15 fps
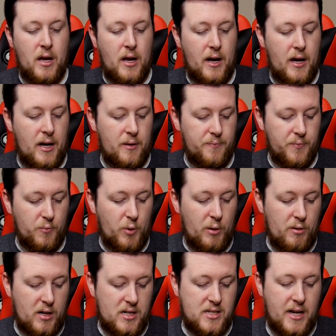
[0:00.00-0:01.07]
Uh, we
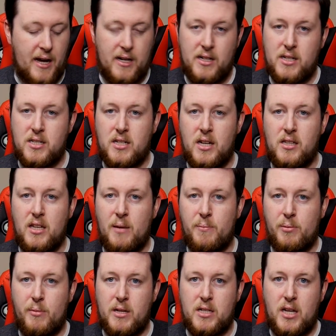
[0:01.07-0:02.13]
were excited to see the
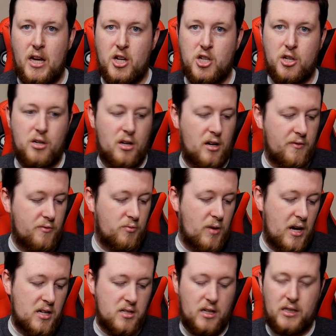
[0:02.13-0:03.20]
implementation of
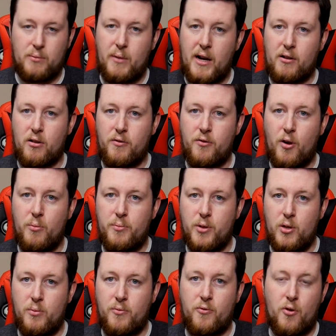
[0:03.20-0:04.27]
raising the microphone
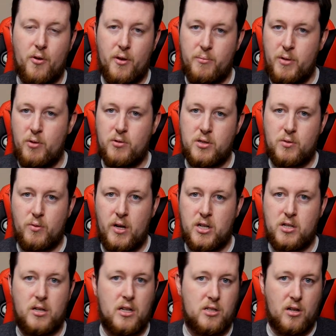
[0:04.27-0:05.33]
boom for the mute
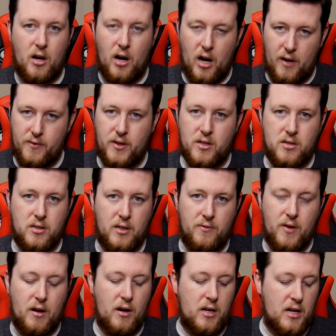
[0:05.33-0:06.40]
switch. It's obviously
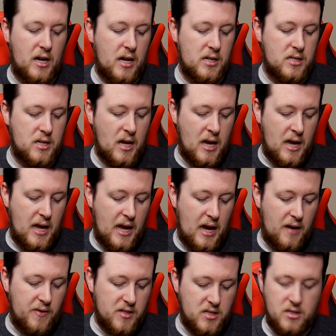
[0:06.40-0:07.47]
very nice,
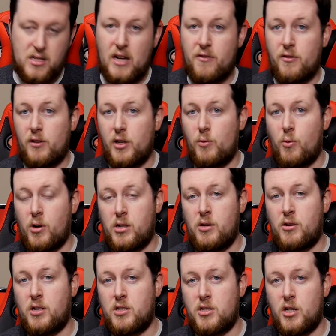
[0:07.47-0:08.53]
and this is definitely worth
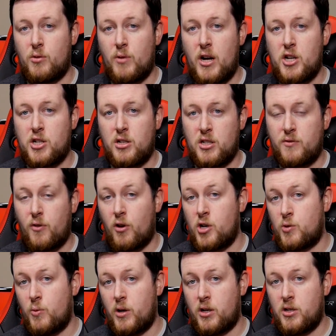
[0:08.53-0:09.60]
your consideration as far
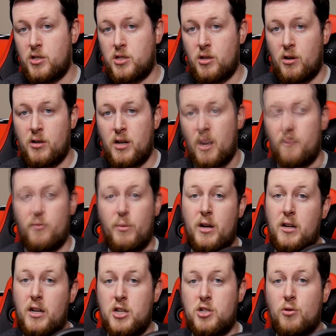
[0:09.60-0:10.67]
as we're concerned from
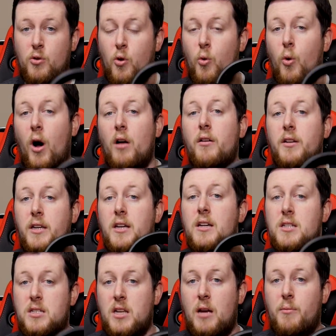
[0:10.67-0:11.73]
an initial quality
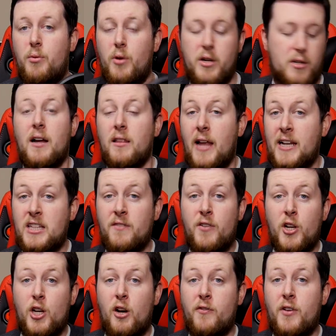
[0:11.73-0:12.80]
standpoint. Like the
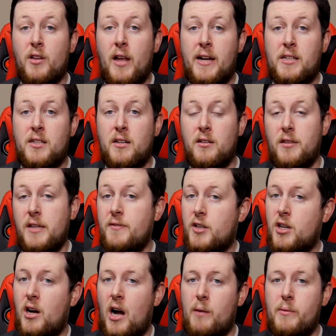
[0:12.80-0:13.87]
video if you liked it, leave a
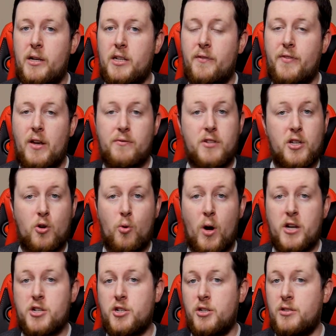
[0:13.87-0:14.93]
comment if you have any
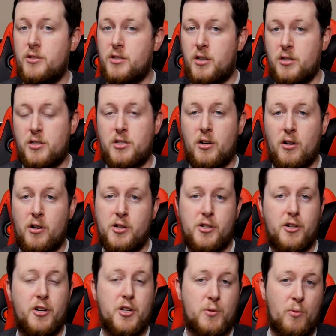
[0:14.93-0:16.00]
questions, concerns,
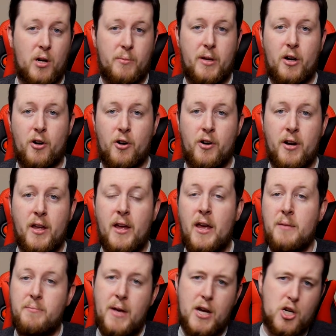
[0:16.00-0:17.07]
or you just want to be heard.
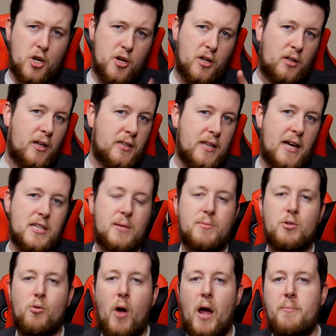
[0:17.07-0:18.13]
Make sure you click that
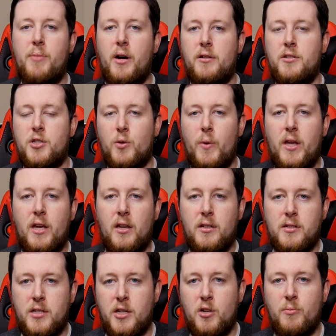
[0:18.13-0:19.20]
subscribe button so we can
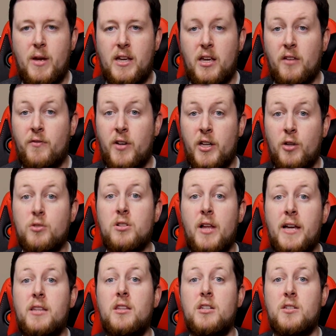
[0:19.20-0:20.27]
continue making videos
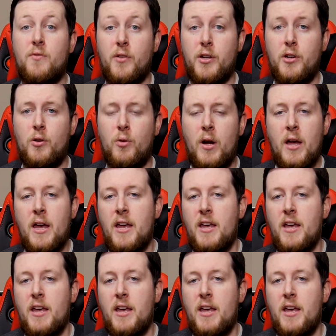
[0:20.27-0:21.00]
like this for you.